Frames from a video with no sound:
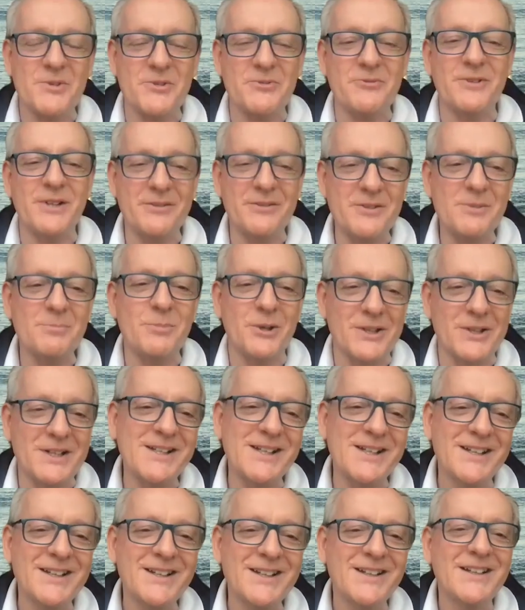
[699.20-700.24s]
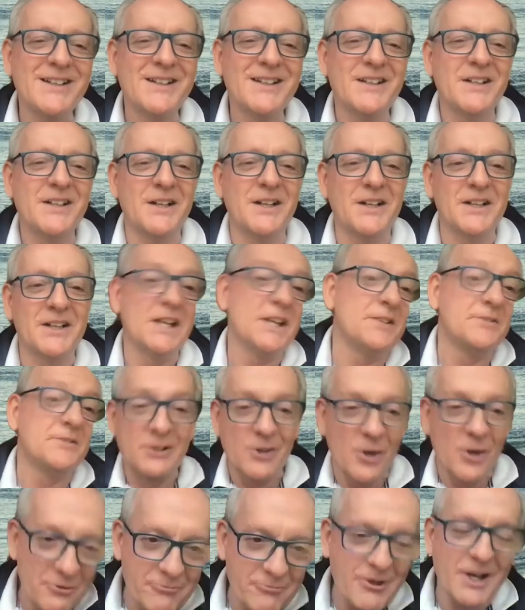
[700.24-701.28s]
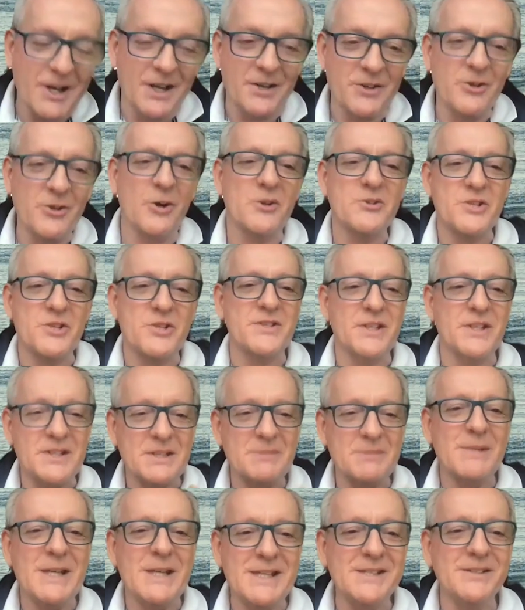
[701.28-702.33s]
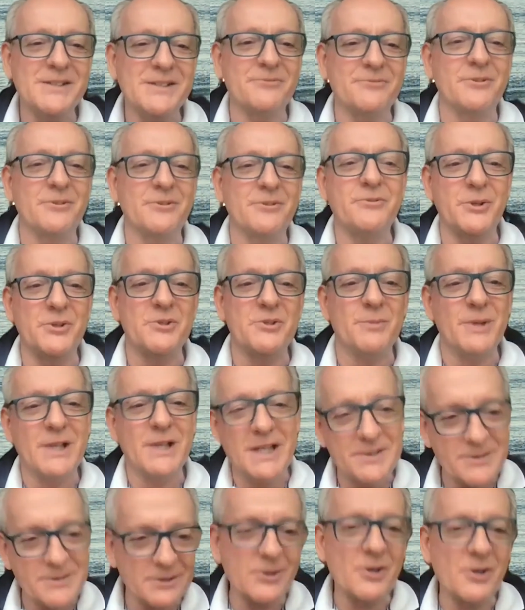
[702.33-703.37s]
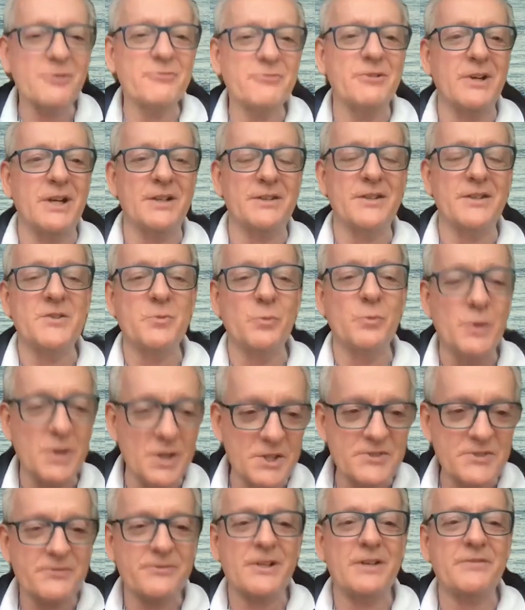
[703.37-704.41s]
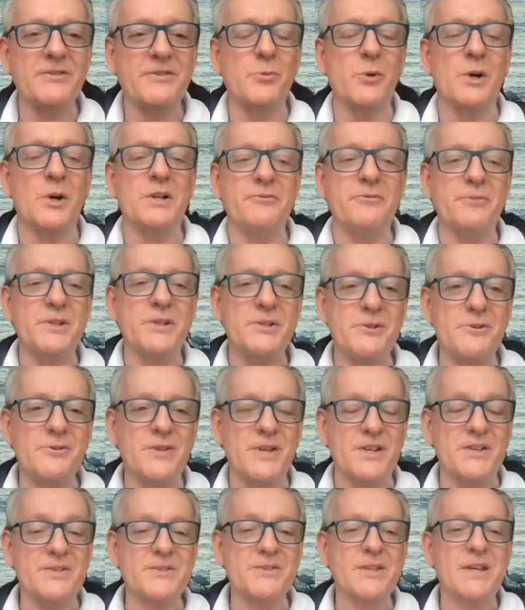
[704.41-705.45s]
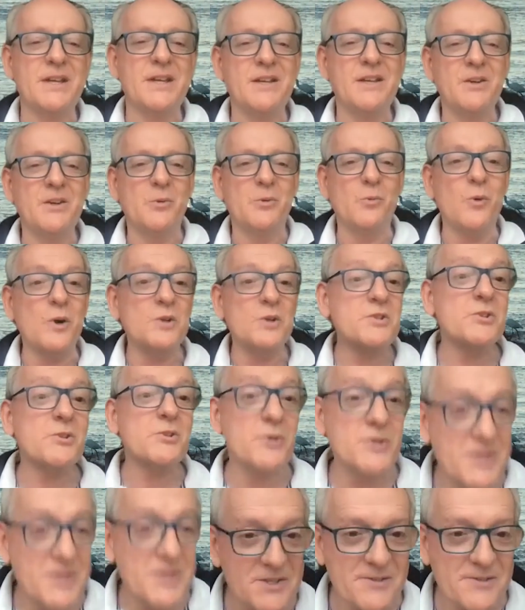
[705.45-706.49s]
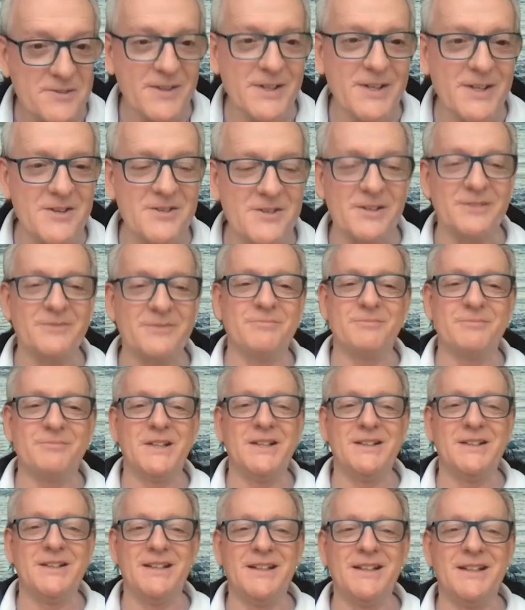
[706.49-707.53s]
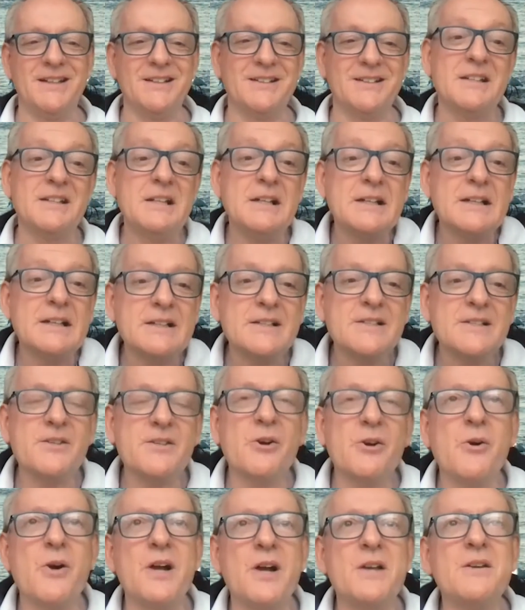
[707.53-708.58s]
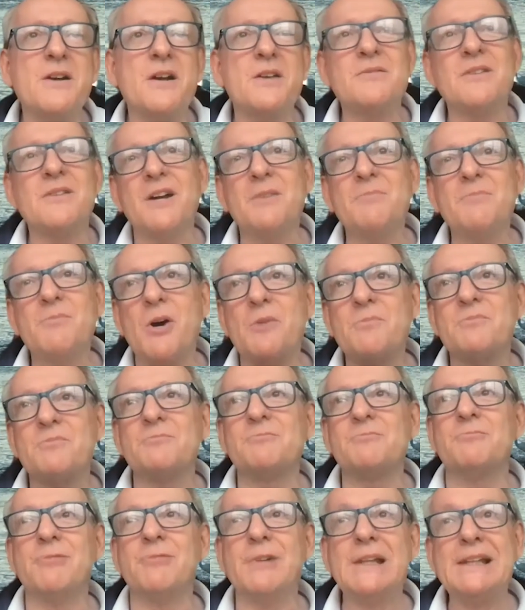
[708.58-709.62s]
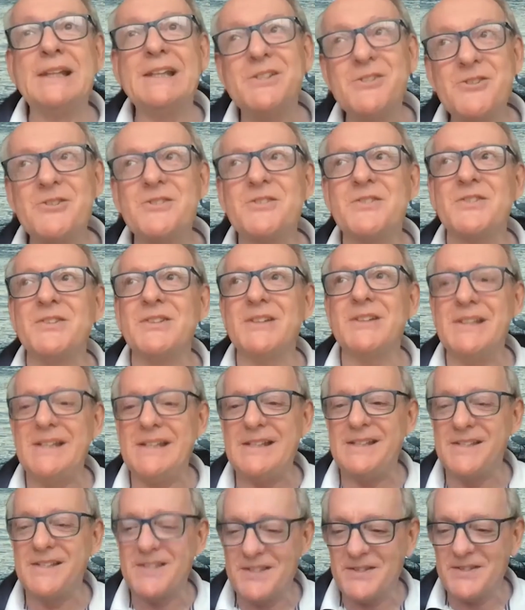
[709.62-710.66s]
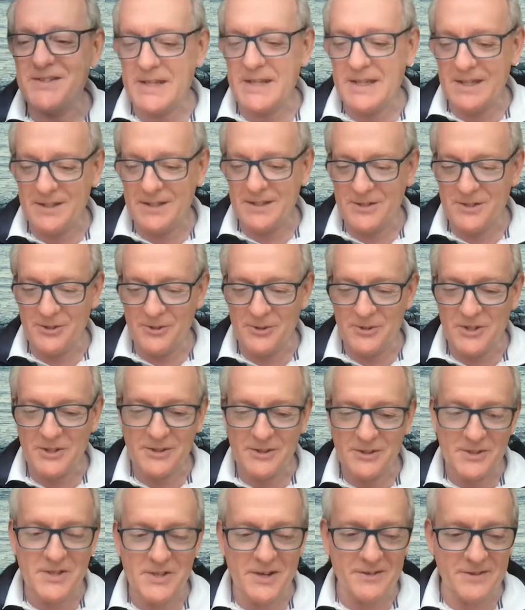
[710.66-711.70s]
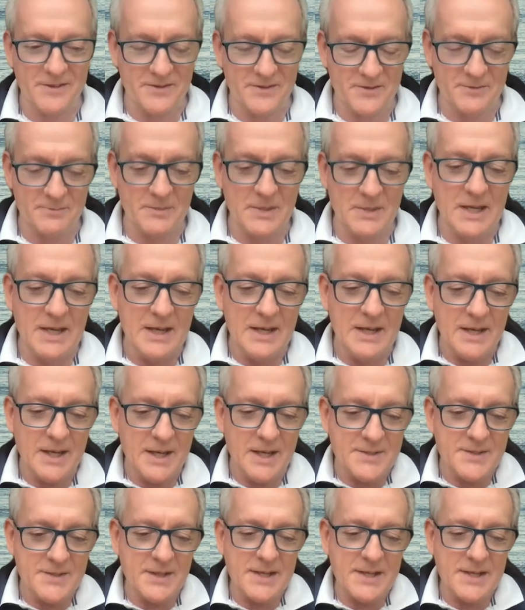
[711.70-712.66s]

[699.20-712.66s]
for everybody in the long run, not just in the immediate future, but in the long run, worse for everyone if we do this? What's your justification? And so I'm not religiously sticking to utilitarianism. It's a